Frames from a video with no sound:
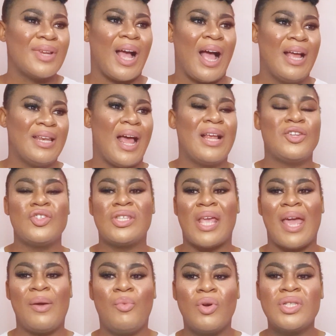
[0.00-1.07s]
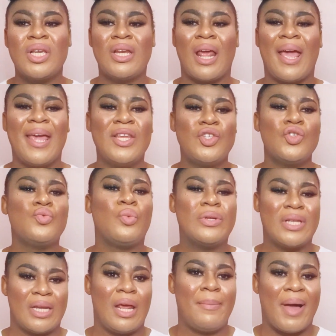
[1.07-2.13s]
it just
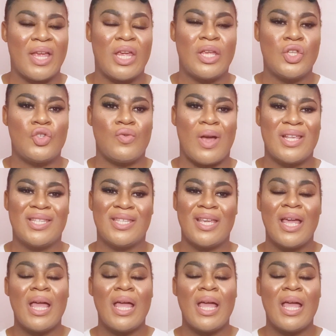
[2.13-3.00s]
wasn't in my interest.